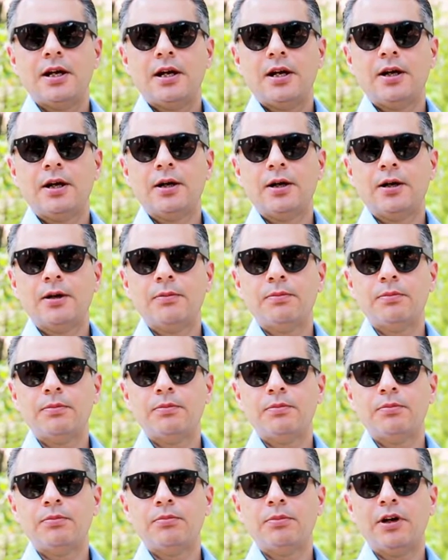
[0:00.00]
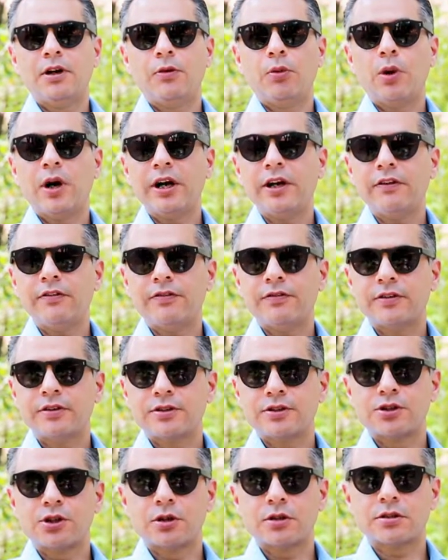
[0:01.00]
my wife
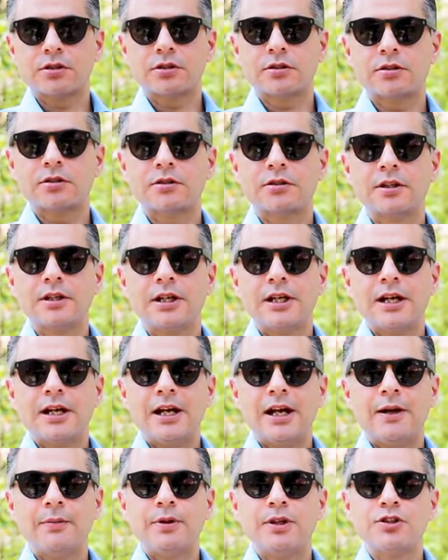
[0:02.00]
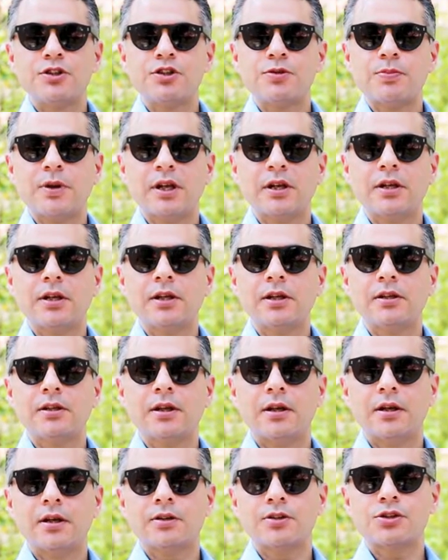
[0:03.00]
and daughter have been spending
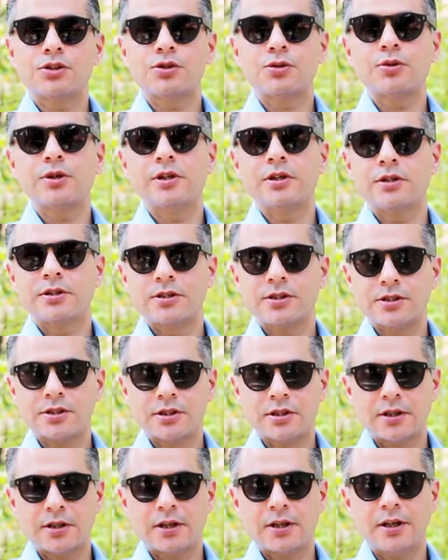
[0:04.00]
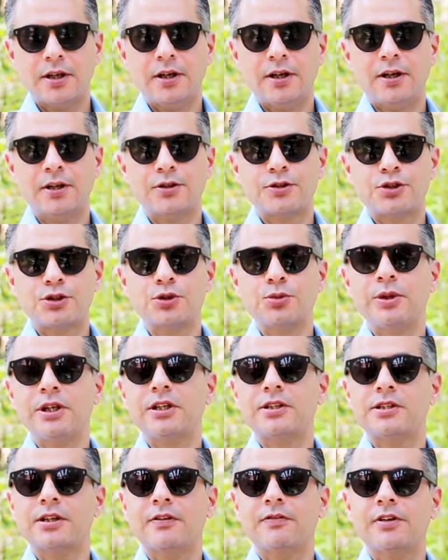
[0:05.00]
the last 2 years, 2
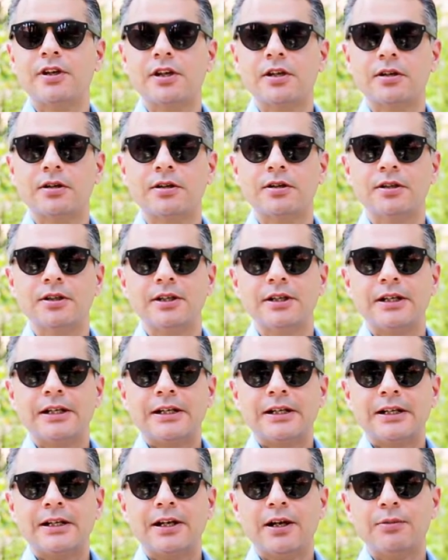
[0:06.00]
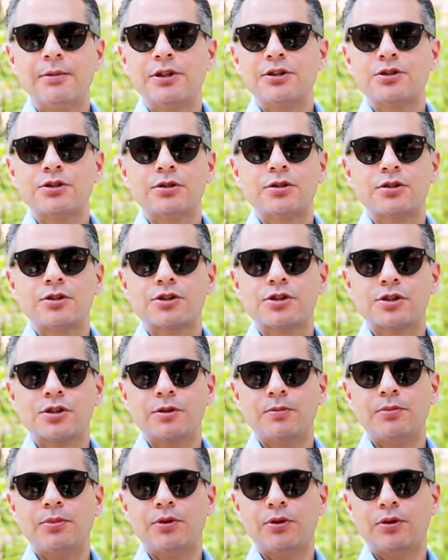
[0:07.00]
weeks every year, coming to
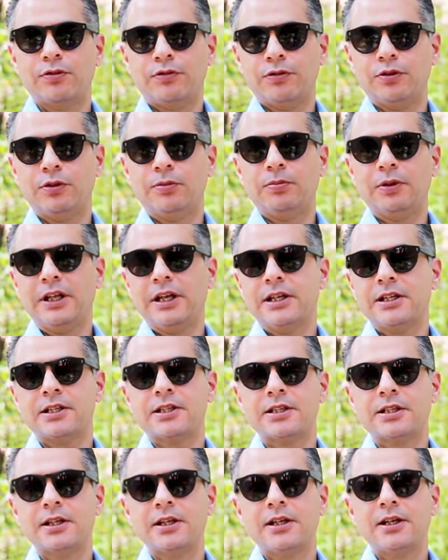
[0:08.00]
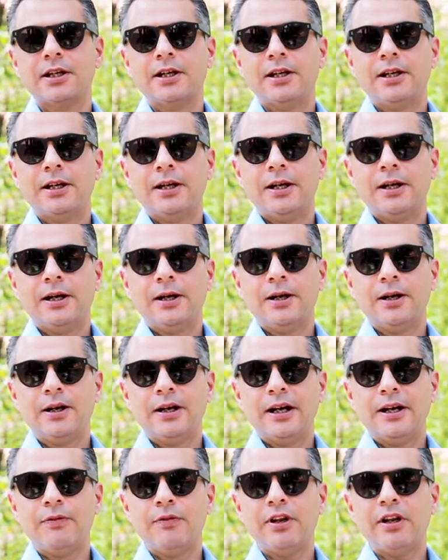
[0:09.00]
this beautiful place.
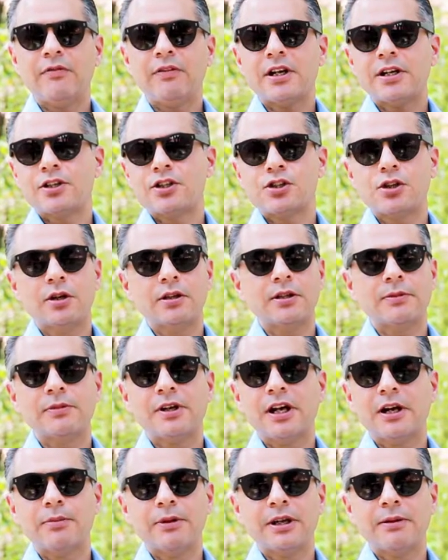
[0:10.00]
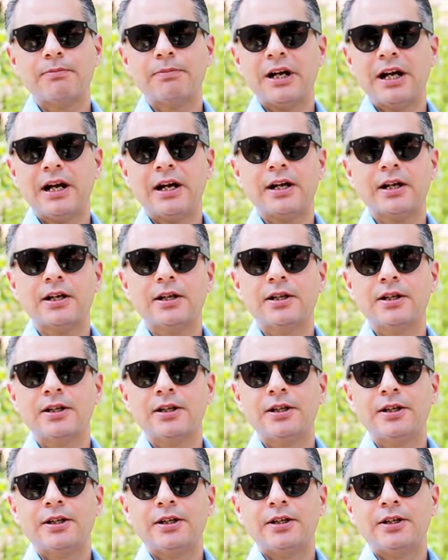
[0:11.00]
And whenever I saw them coming back,
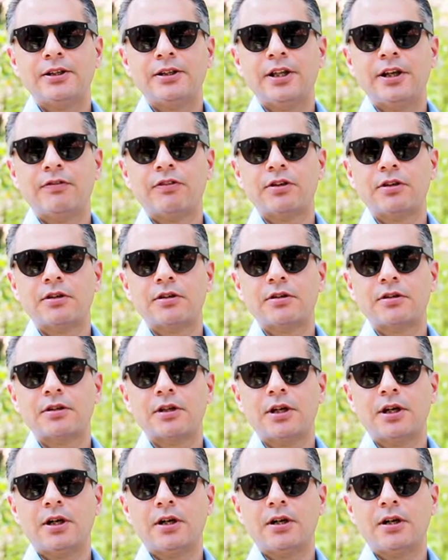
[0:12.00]
they were